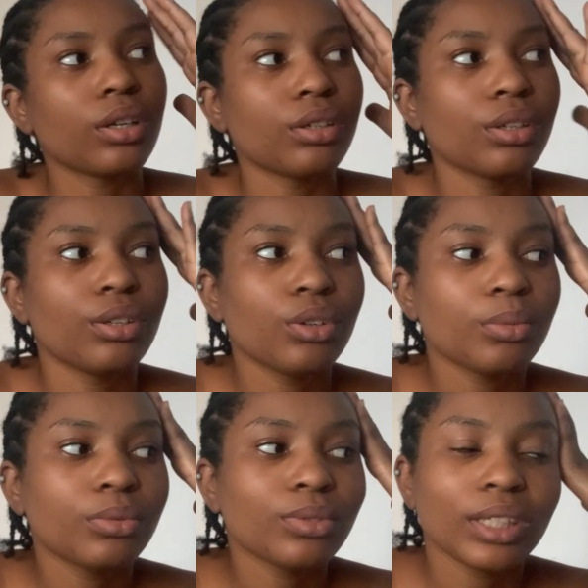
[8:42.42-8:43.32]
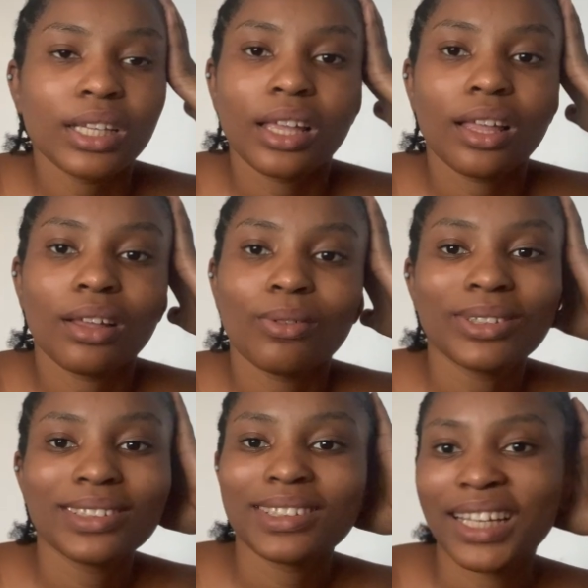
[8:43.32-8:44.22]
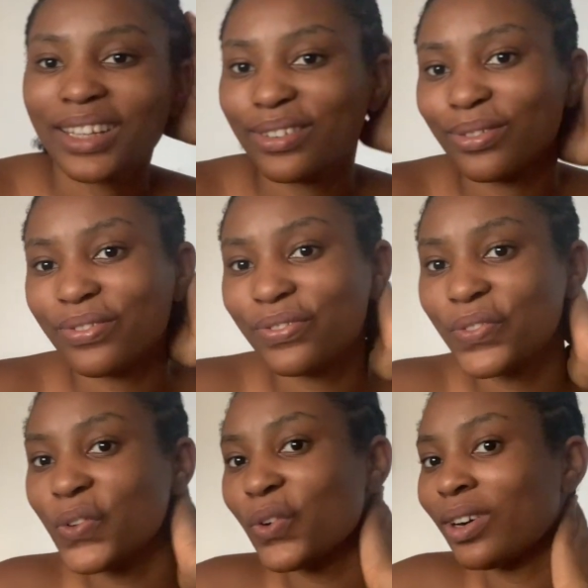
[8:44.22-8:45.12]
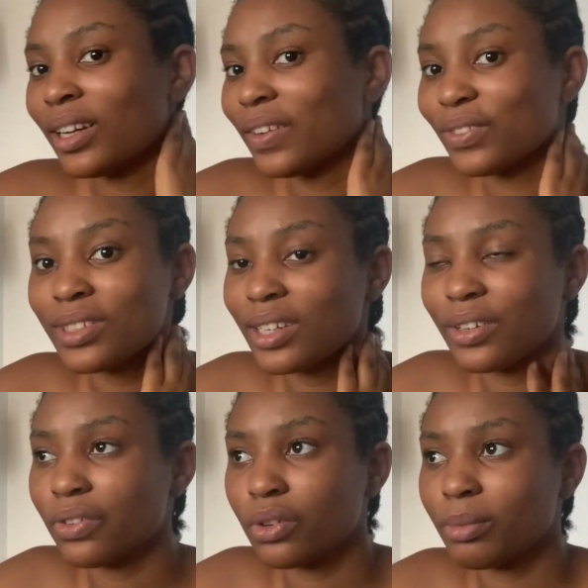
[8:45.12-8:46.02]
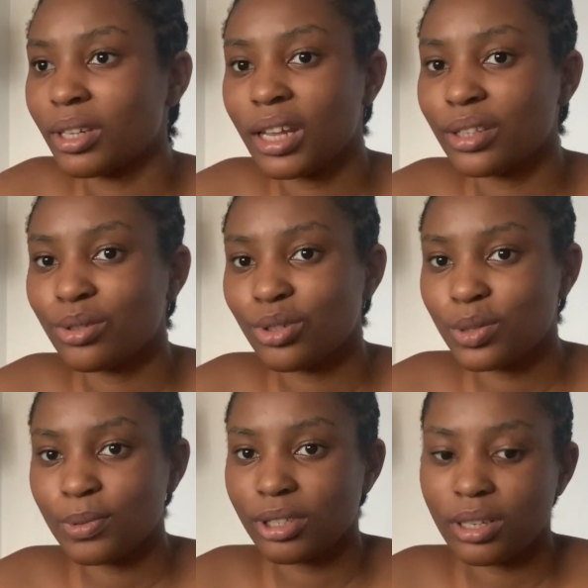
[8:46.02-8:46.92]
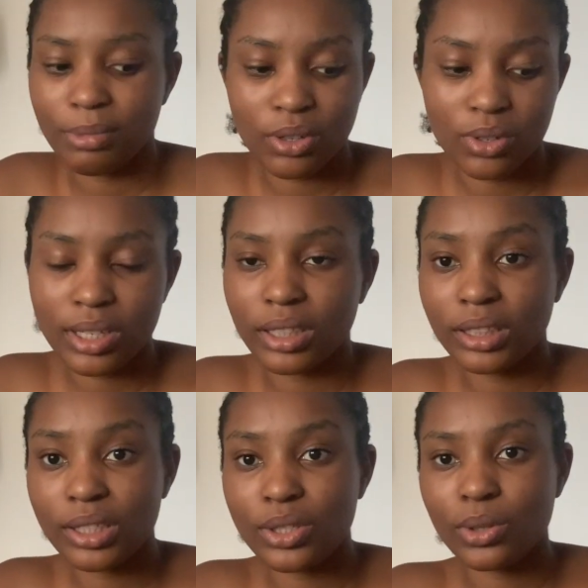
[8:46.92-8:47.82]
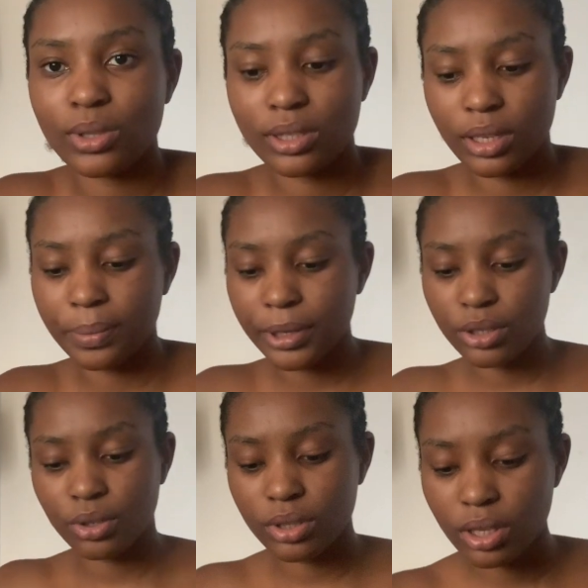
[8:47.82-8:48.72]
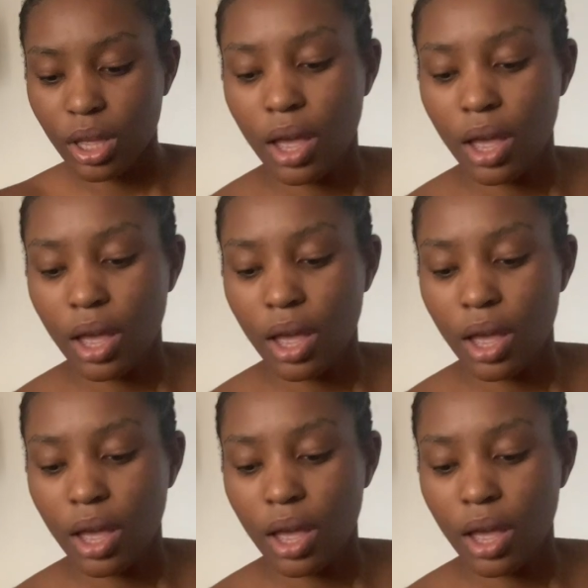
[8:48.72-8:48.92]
A normal day, once it's like 4 and I've started filming, I've been just for that because I need the sun to take pictures.